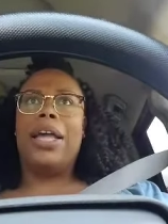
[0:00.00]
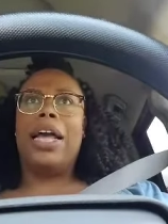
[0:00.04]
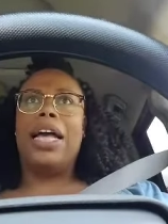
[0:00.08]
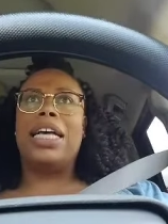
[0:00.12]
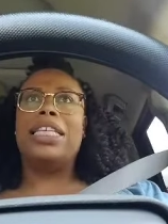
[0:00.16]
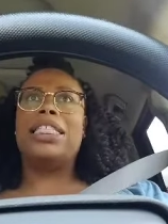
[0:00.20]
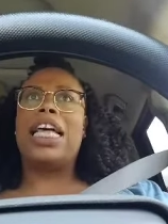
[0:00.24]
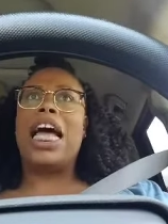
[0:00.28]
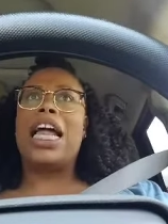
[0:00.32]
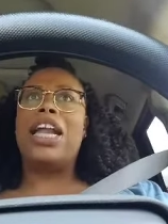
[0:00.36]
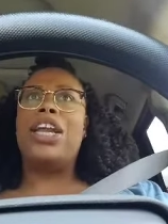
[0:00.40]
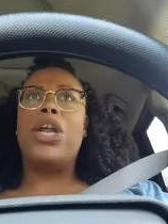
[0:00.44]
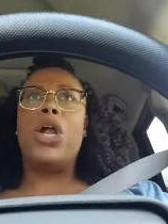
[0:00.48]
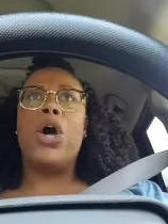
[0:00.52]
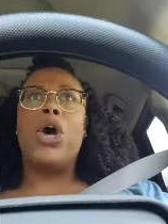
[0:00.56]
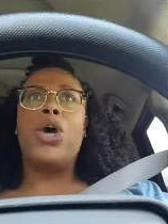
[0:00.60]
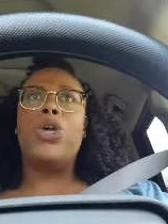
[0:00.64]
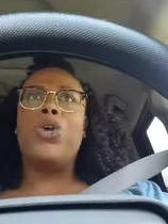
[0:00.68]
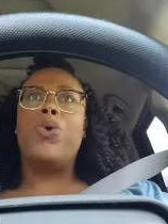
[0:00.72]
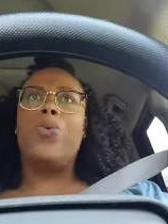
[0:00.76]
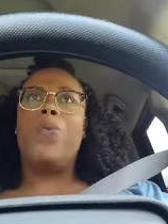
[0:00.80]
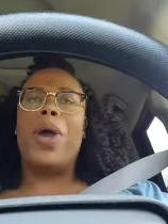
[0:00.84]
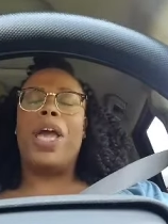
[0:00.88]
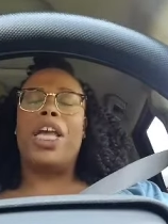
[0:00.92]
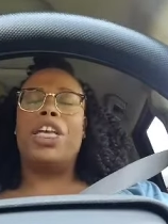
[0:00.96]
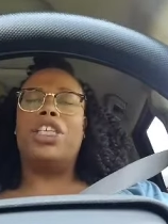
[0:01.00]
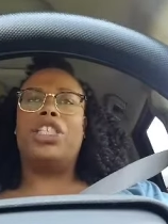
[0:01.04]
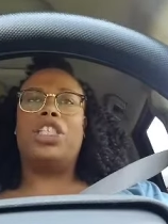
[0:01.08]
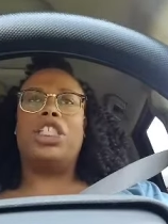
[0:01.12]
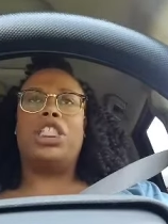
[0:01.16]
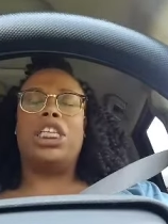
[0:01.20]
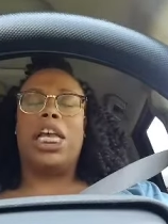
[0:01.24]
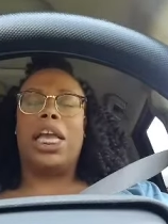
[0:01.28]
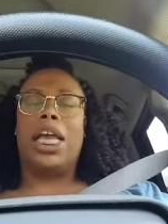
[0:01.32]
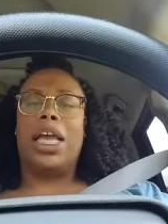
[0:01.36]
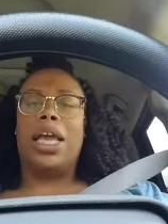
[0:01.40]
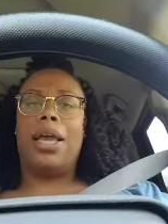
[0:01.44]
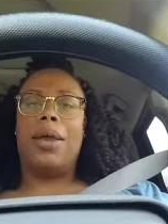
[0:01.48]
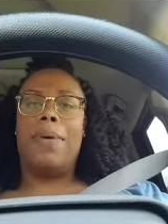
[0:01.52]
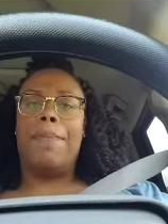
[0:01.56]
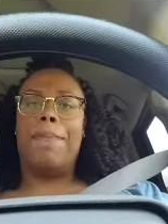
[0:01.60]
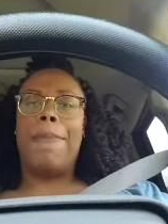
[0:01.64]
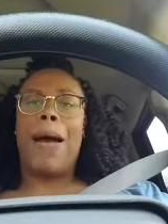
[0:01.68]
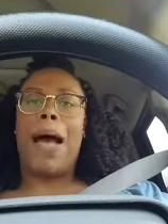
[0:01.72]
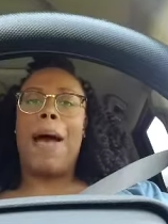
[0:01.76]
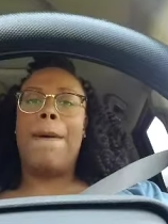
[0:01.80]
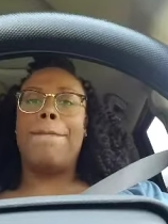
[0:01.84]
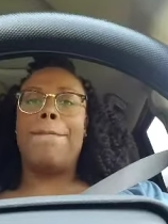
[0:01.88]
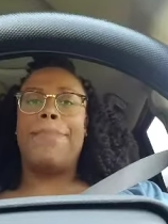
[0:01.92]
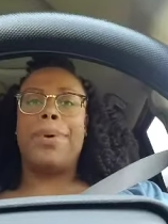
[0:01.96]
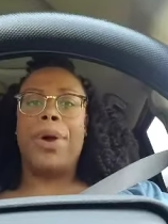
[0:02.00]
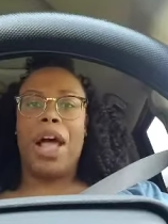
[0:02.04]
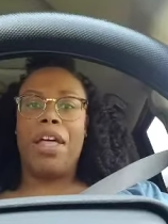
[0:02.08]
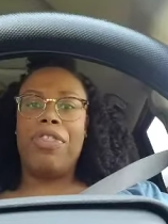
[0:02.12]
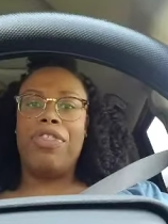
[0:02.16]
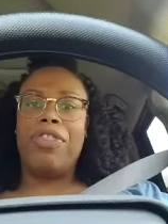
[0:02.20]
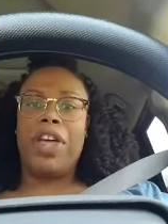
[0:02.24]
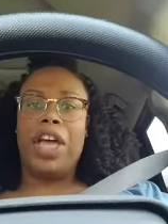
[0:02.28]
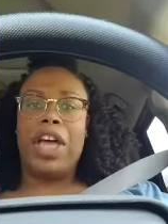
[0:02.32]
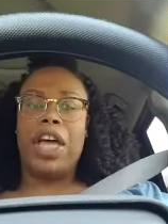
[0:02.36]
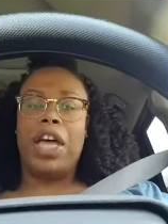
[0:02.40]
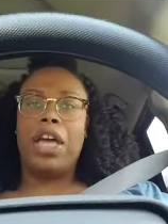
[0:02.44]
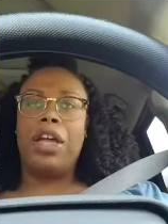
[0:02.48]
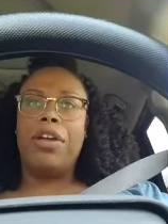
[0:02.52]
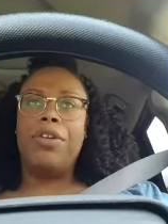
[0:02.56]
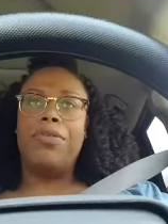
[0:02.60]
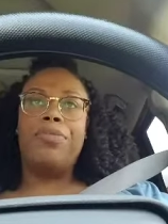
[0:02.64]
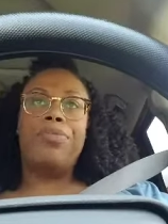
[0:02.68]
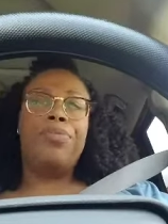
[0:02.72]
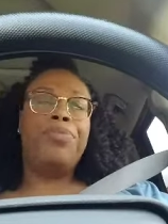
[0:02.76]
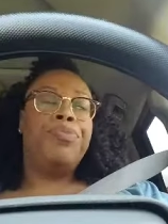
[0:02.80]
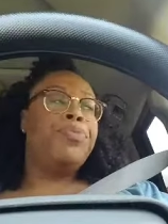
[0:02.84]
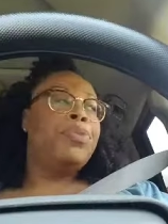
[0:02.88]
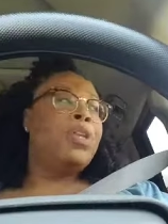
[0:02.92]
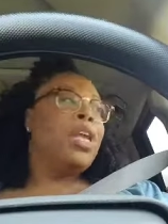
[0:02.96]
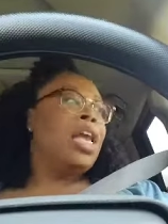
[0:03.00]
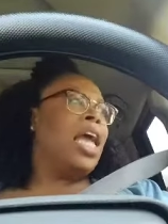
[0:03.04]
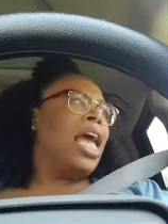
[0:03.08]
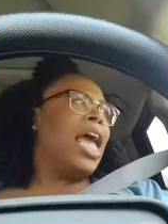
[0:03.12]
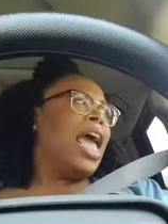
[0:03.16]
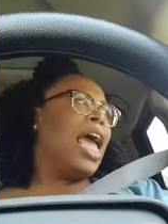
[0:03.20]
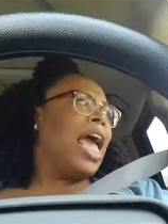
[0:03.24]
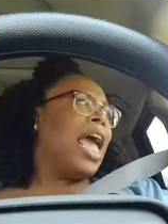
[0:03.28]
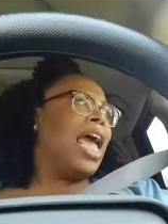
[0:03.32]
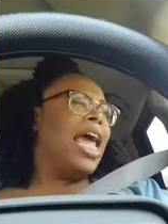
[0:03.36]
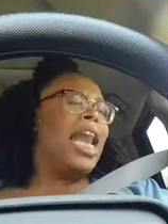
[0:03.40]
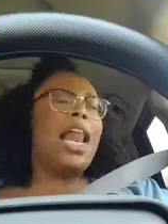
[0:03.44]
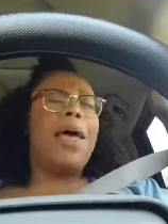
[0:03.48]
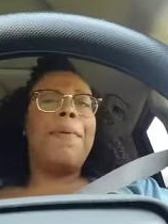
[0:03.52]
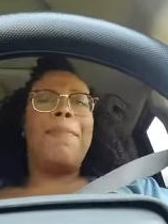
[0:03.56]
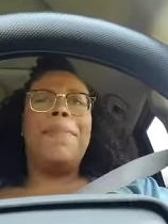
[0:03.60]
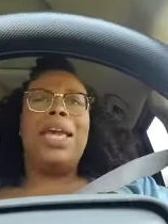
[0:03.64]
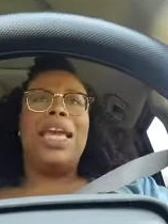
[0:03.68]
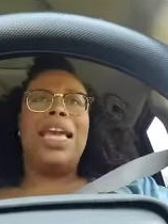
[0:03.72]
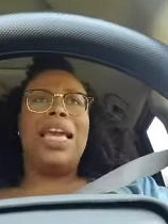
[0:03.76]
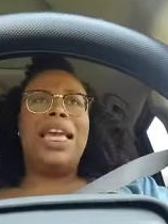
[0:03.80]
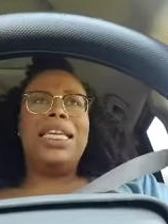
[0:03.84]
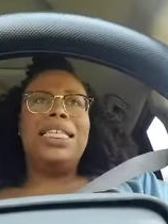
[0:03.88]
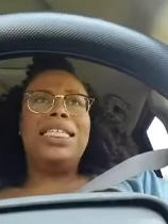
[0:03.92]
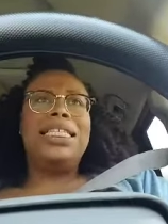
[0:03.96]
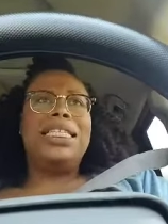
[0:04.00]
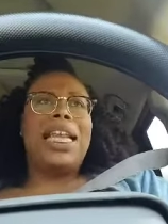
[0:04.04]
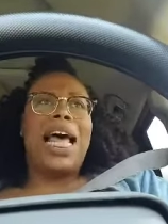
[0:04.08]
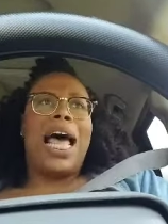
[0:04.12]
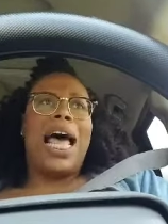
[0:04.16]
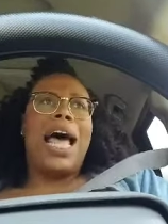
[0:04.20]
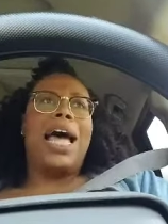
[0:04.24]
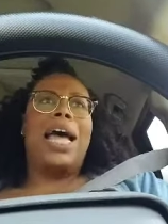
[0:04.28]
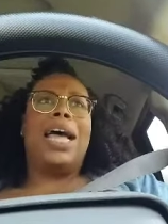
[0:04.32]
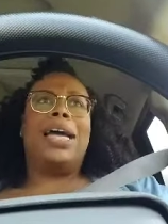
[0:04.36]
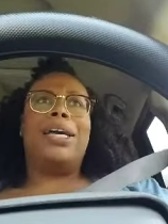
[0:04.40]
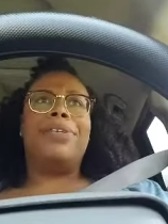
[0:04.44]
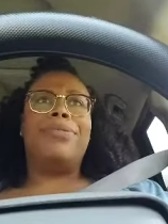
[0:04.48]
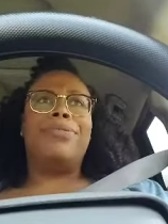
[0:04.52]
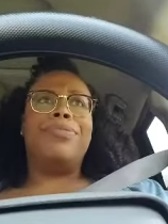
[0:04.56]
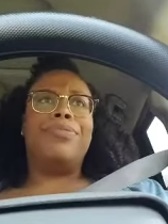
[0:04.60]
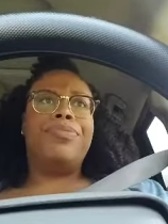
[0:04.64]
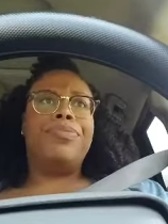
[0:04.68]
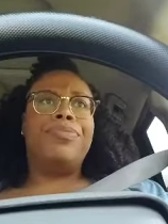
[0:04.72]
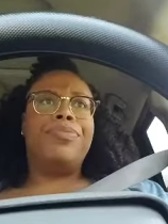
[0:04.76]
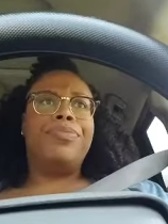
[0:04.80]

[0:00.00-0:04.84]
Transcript: Cause I know you ain't shit, my brother. And I mean, he's not.